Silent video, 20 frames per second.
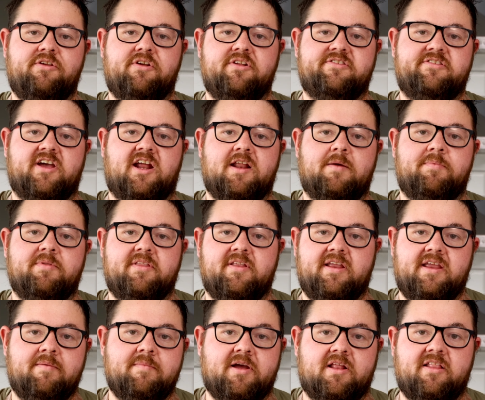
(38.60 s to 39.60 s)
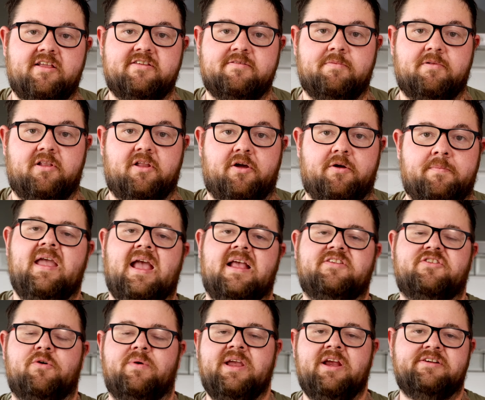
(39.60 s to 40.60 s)
can sign up in the email list below.
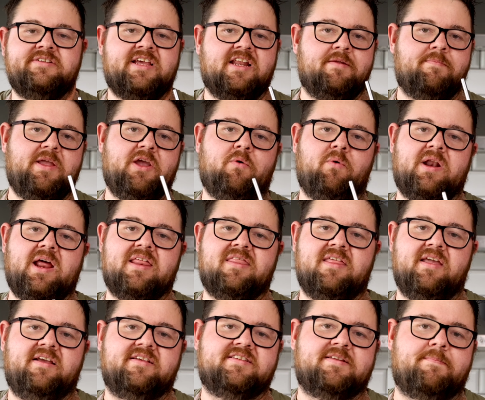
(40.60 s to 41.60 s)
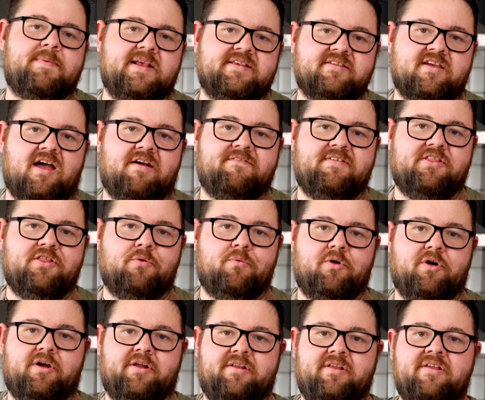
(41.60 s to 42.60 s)
So here's how to make what I think is the best coffee in the
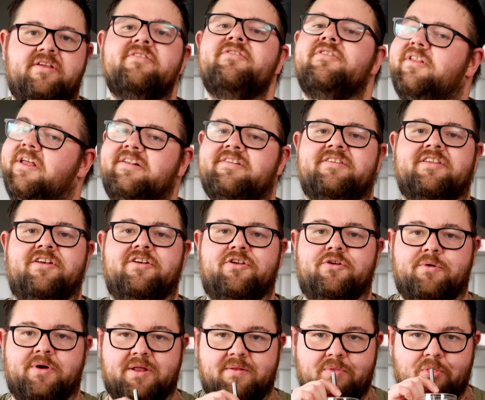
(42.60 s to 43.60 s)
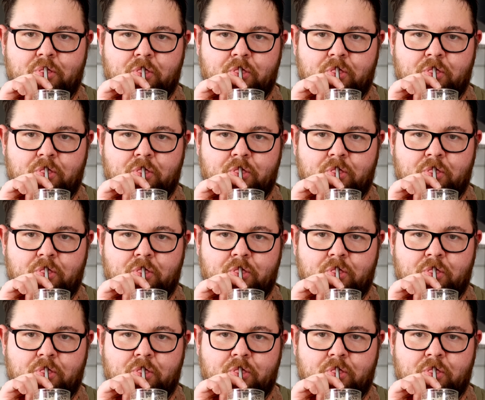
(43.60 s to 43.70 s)
world. So let's get into it.